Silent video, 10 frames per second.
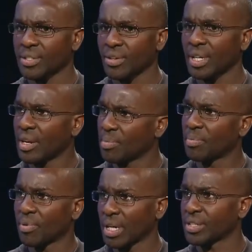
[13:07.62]
I saw a lot of
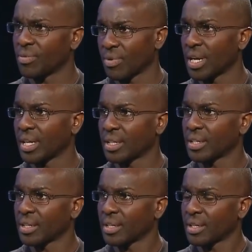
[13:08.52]
people actually running.
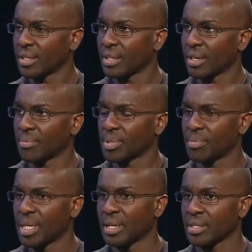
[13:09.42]
Yeah, yeah. yeah. Um, to
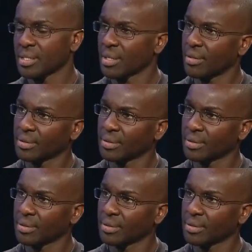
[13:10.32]
meet us. So.